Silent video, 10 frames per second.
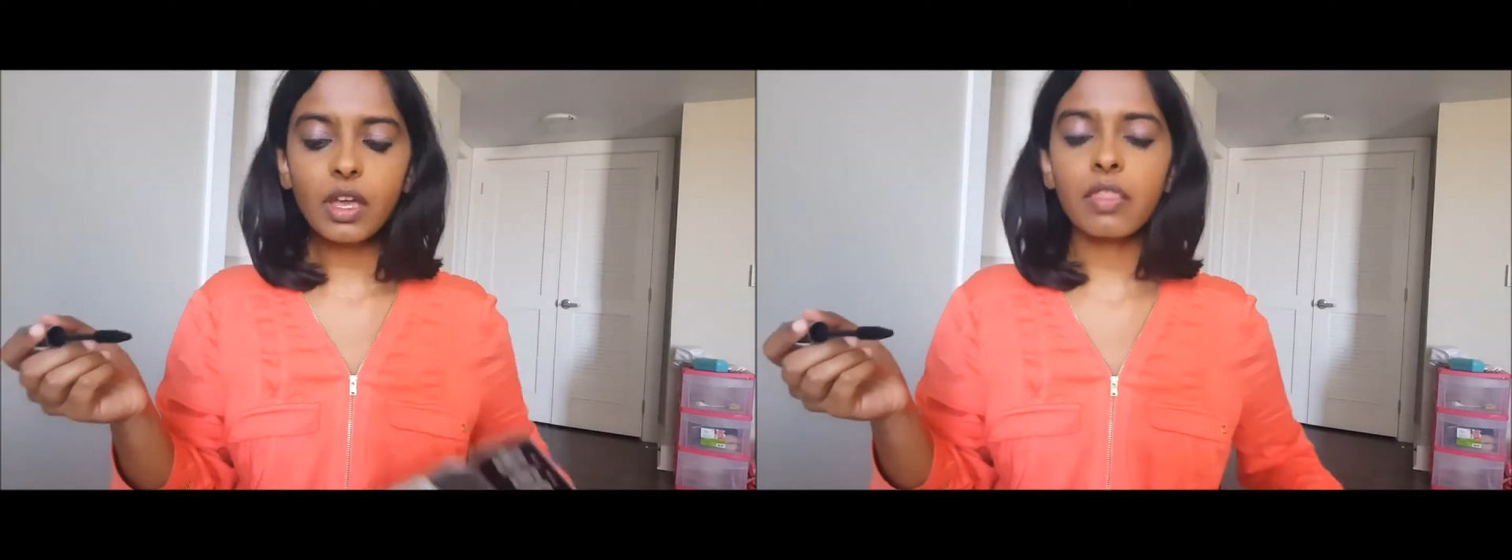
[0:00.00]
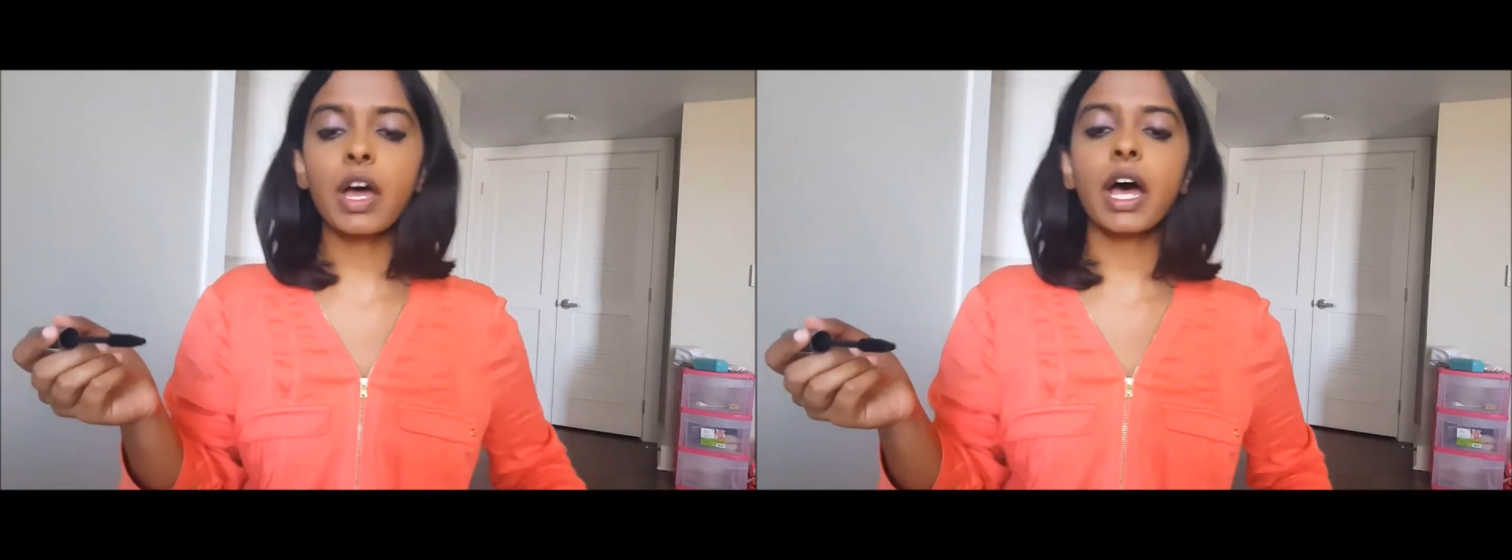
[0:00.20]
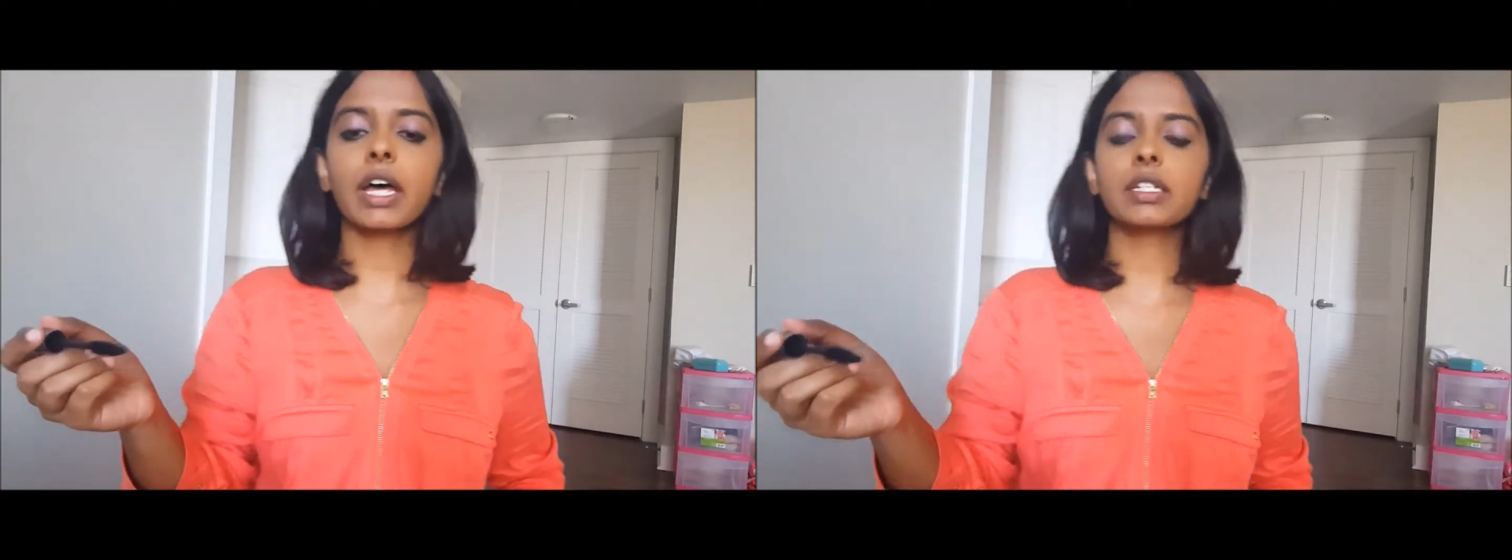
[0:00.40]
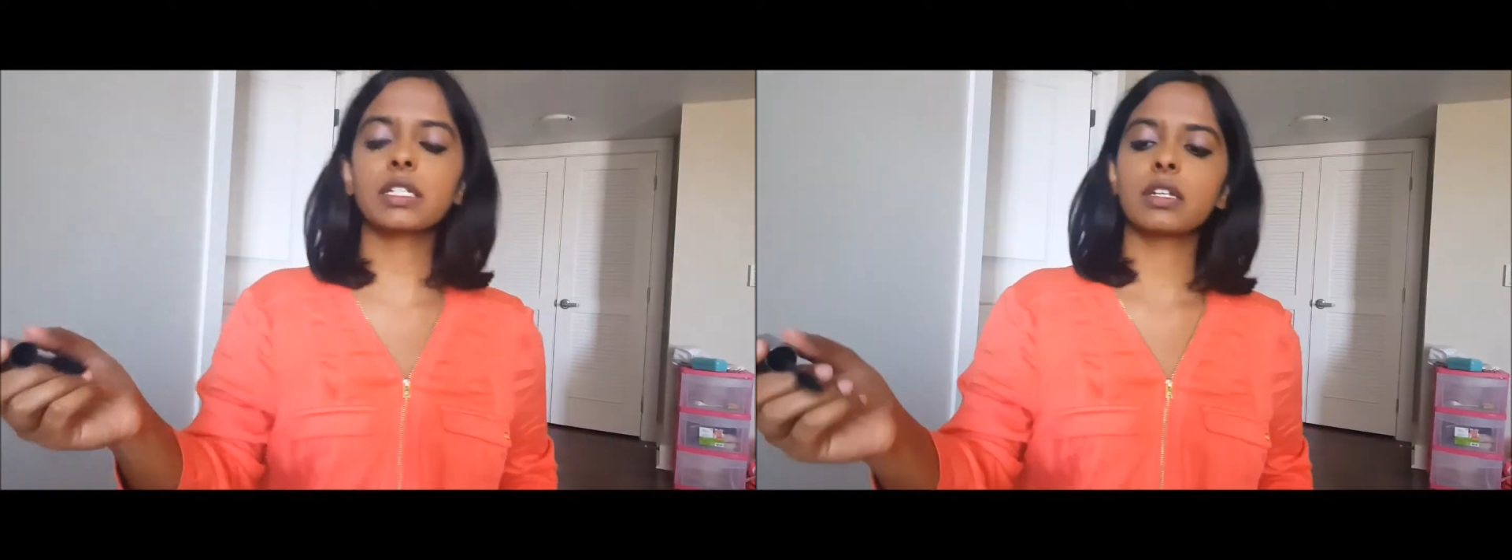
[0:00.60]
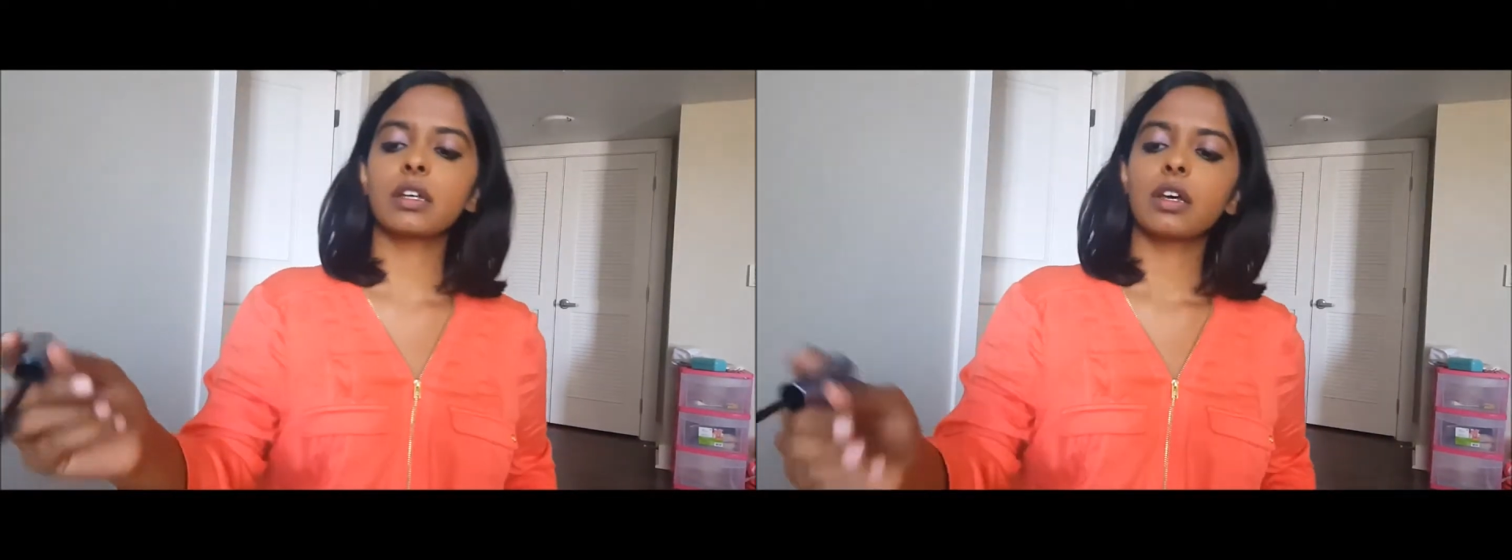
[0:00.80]
and
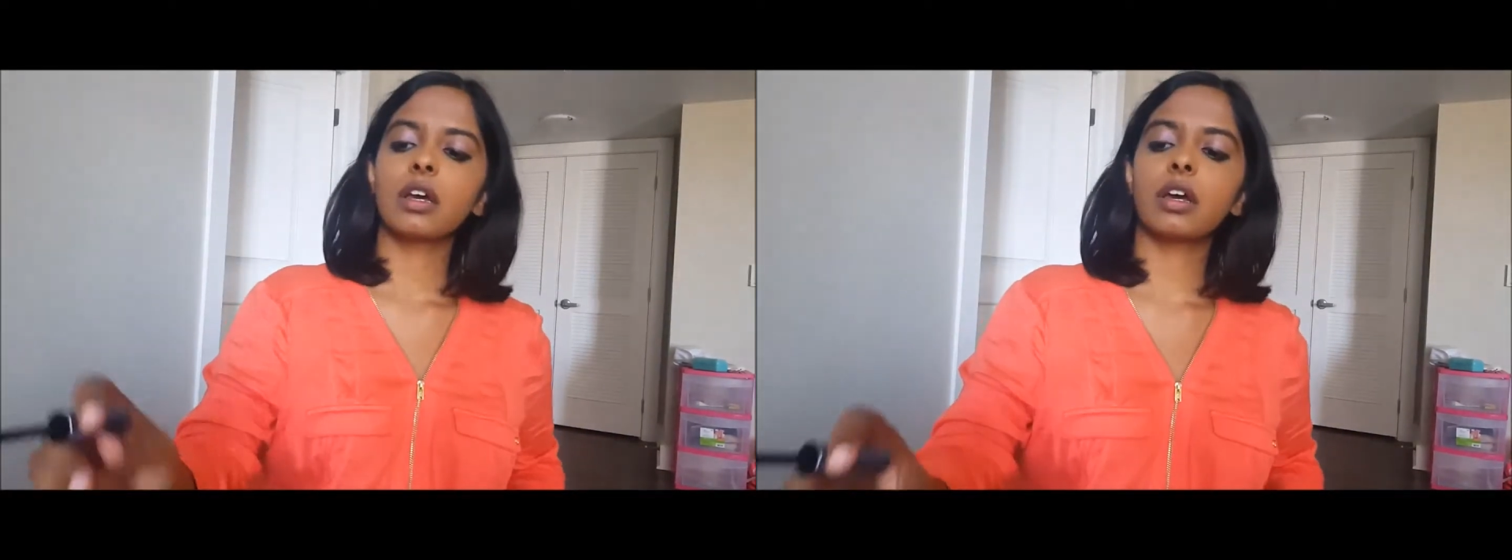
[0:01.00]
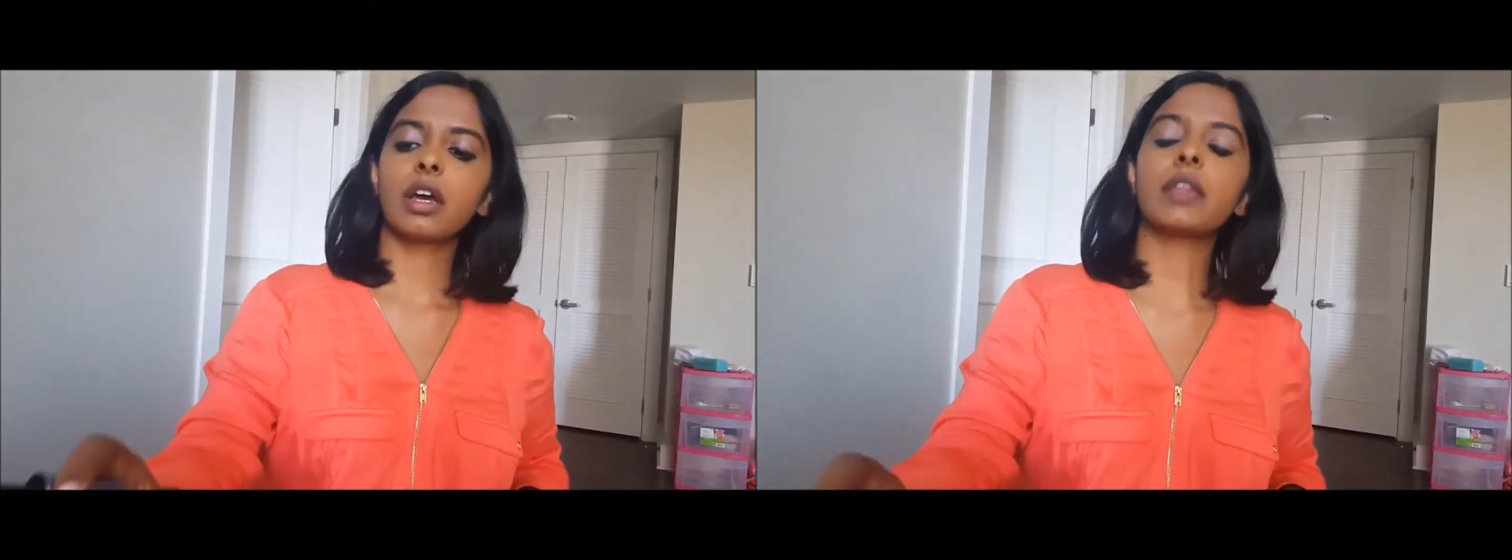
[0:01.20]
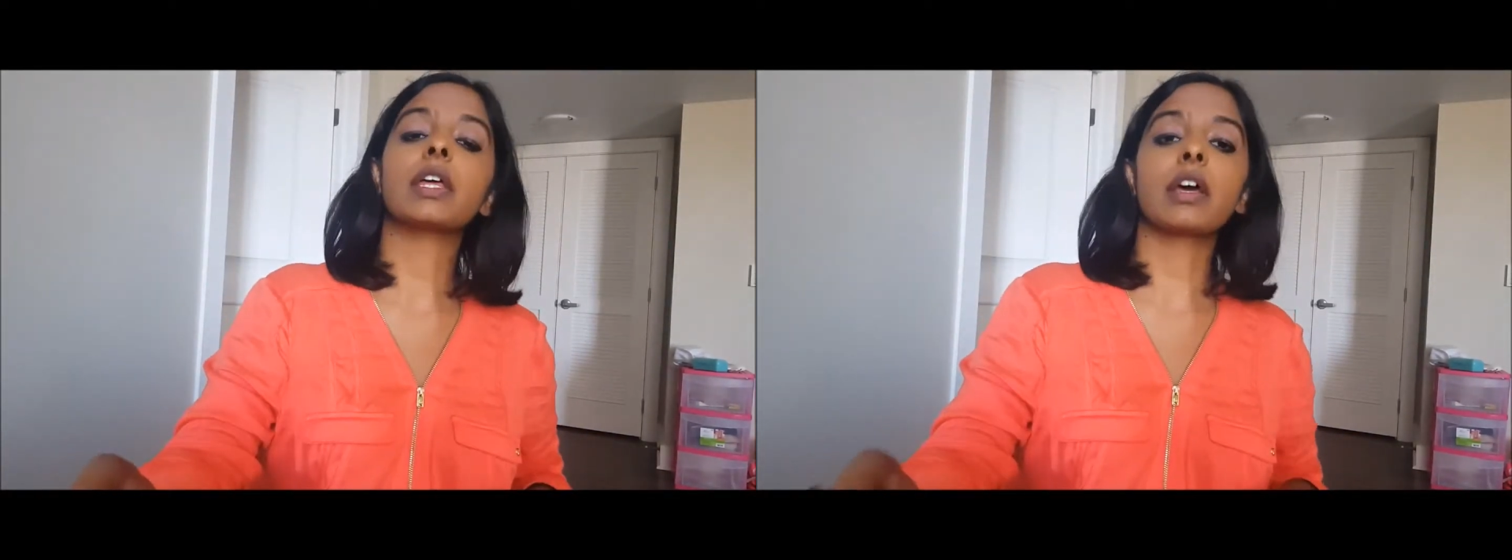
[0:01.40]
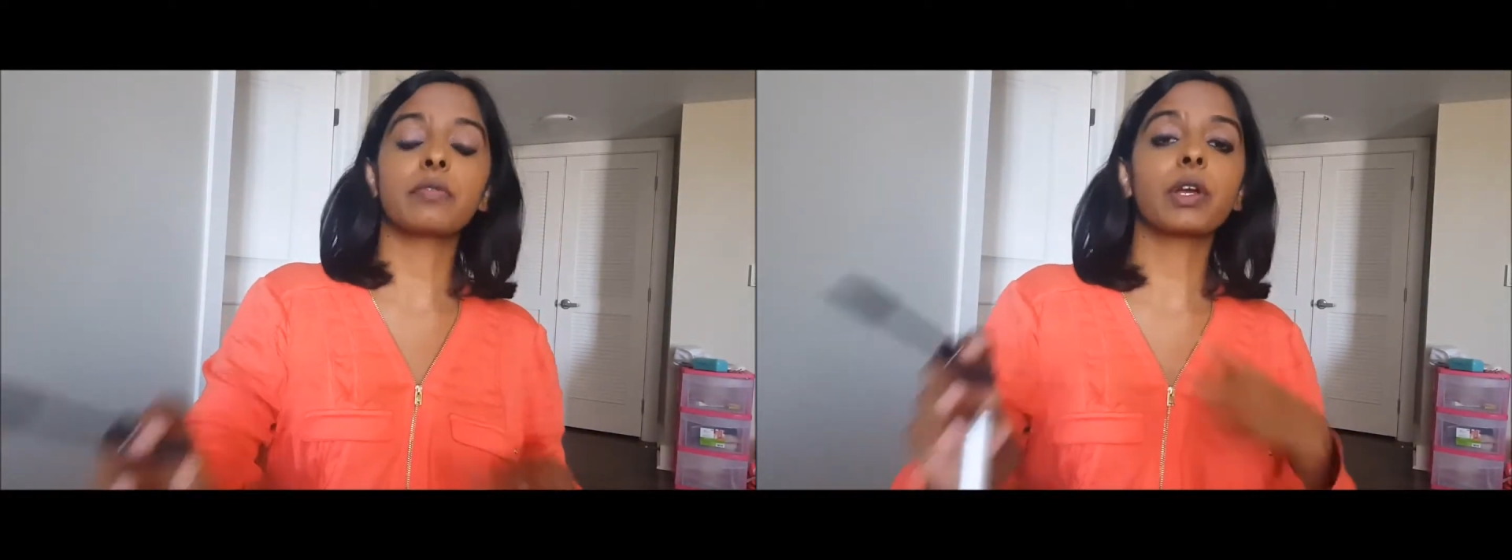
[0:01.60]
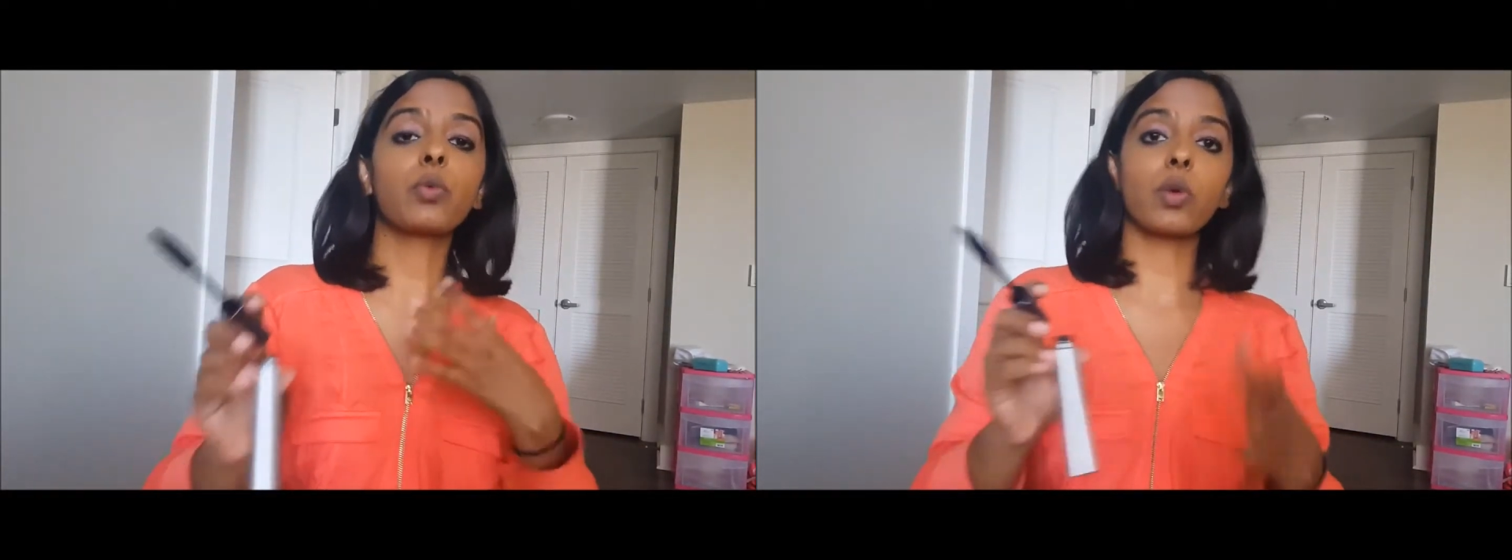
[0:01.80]
then
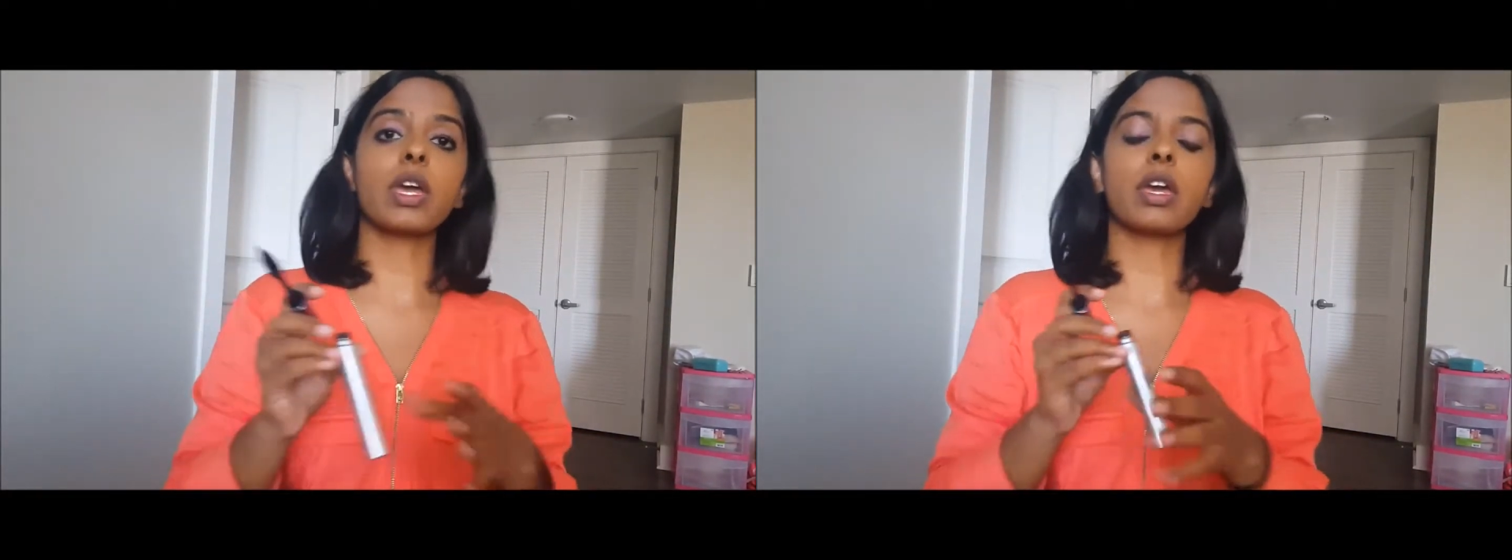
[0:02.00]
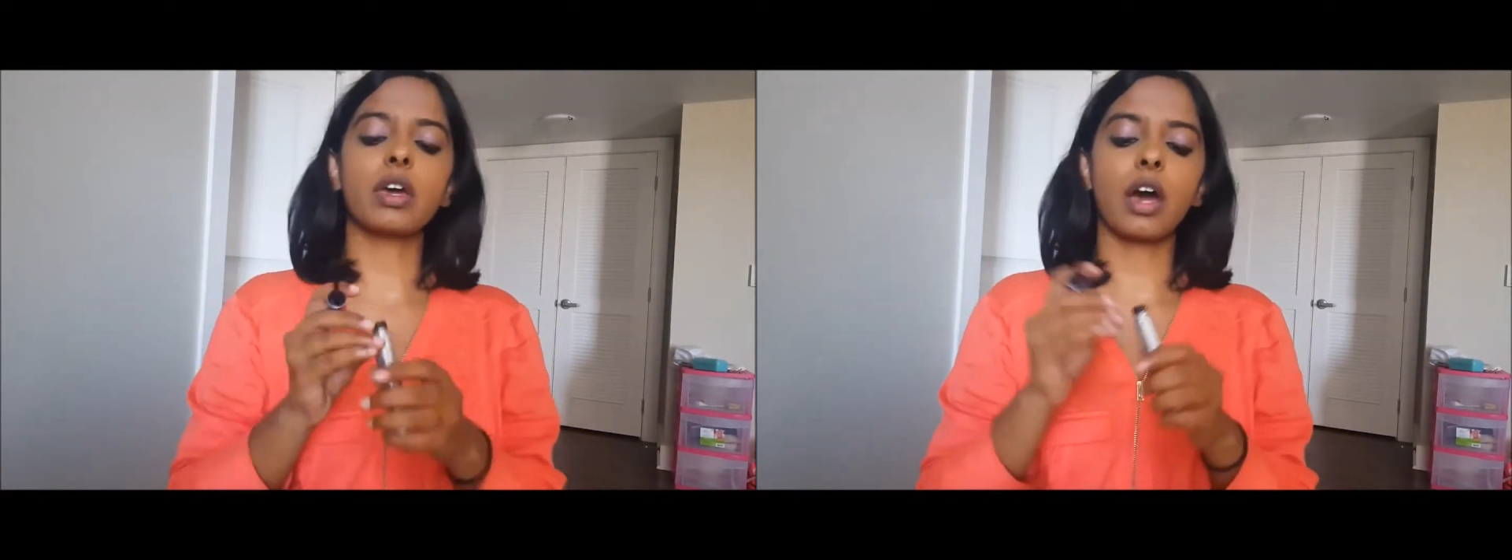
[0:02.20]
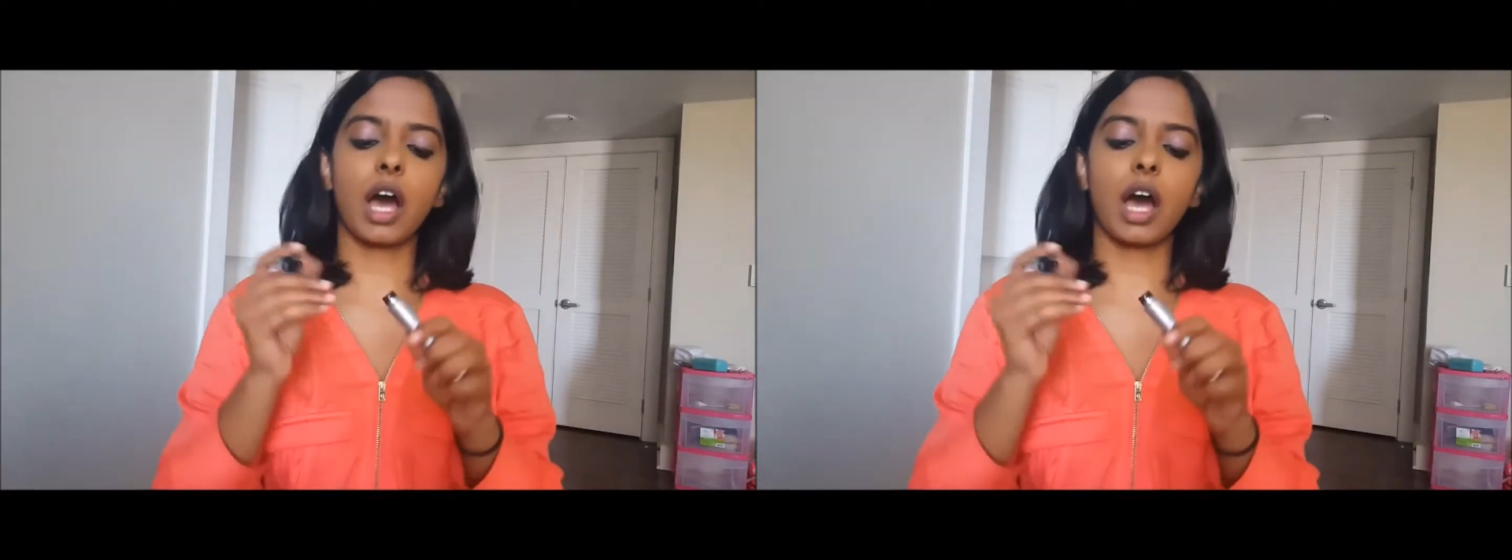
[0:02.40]
every week